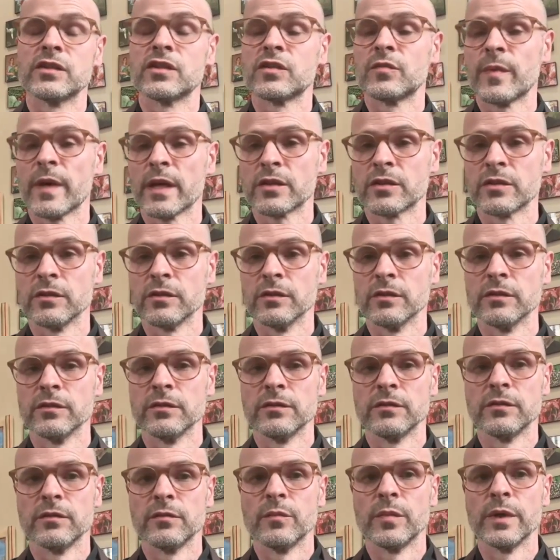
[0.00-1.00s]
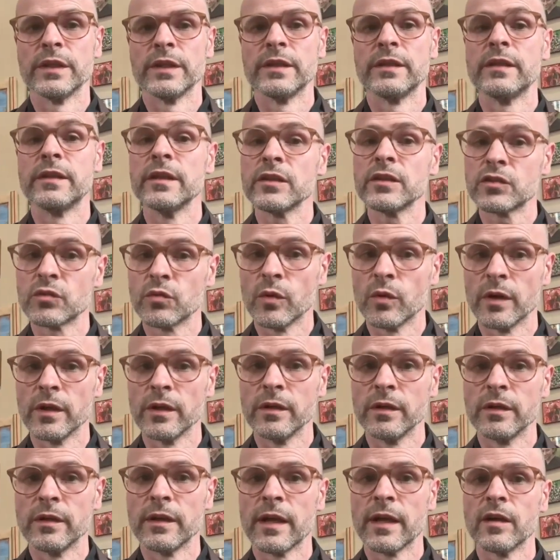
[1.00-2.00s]
special, but this
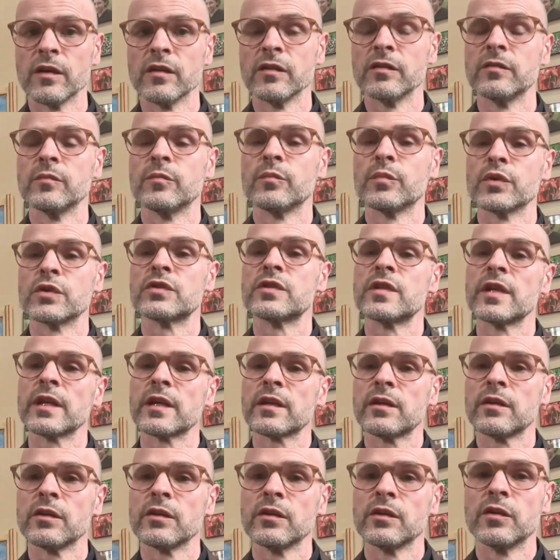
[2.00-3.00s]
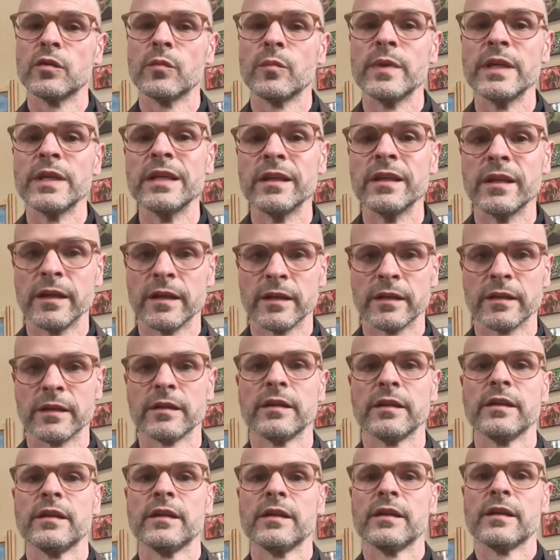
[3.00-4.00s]
one held particular meaning
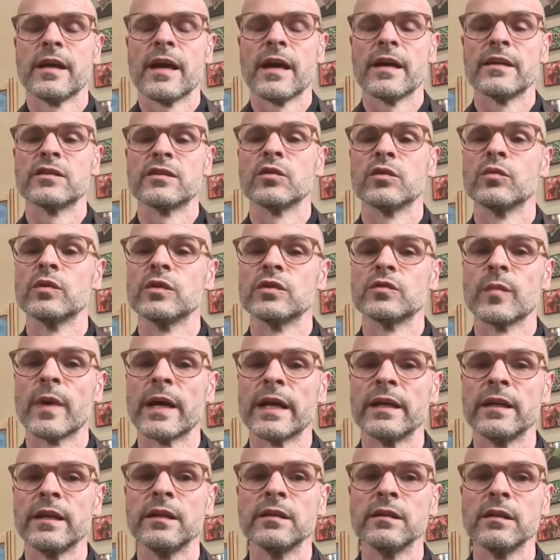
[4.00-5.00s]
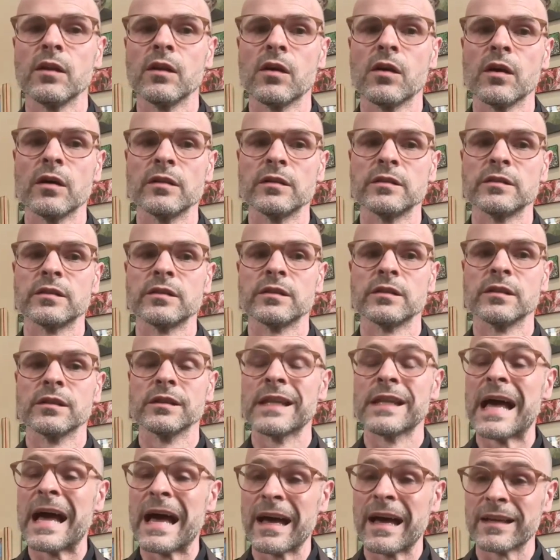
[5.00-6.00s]
as it was my in-laws'
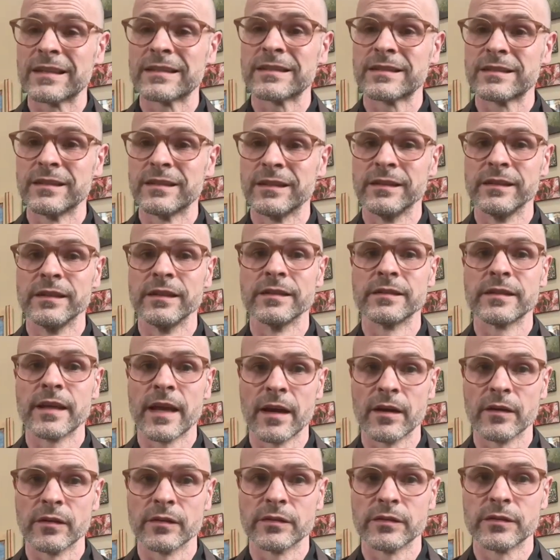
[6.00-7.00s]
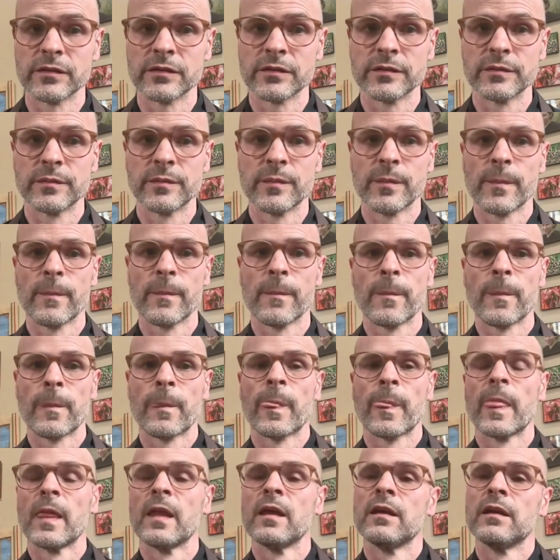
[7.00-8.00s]
last in this house.
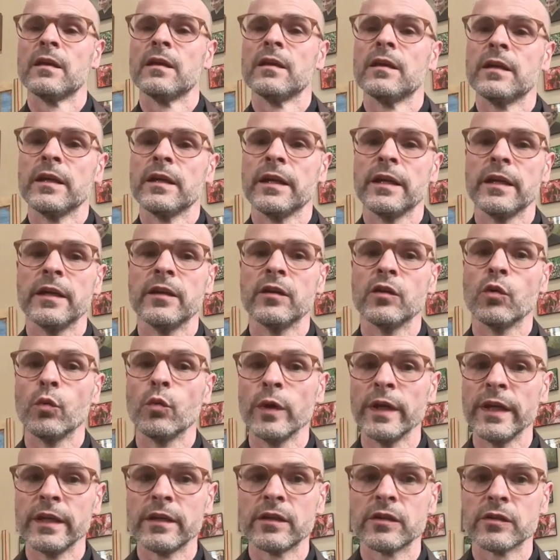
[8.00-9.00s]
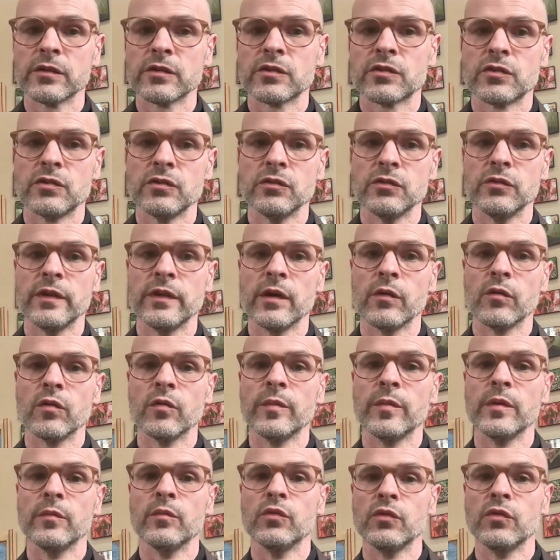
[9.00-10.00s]
In a week or two, they will
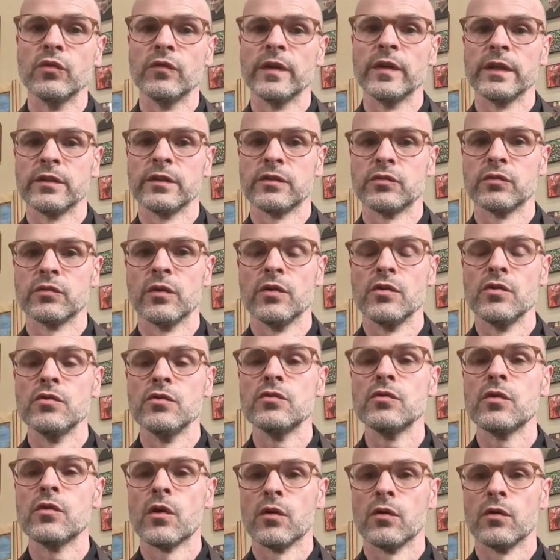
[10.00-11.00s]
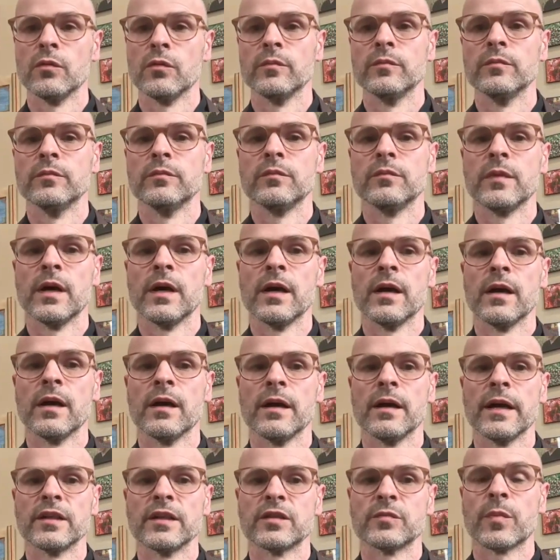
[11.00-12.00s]
be moving to a new home
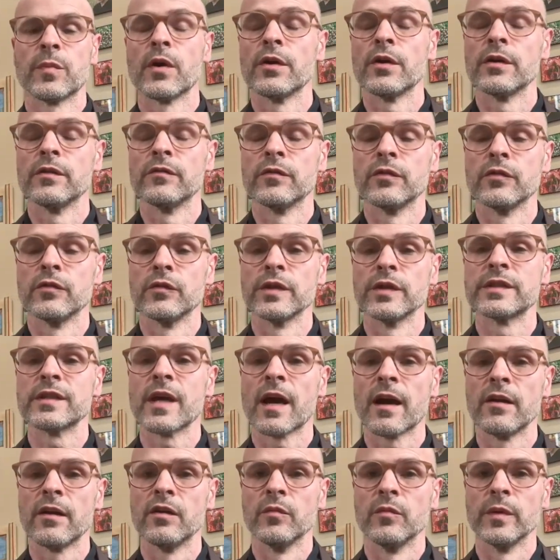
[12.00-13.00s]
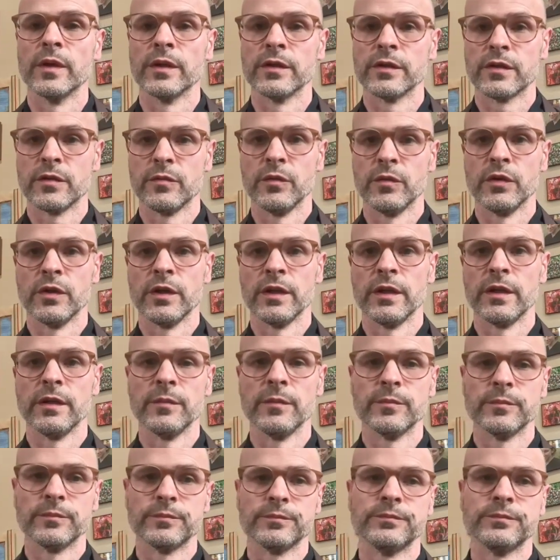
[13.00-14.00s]
as part of a retirement community.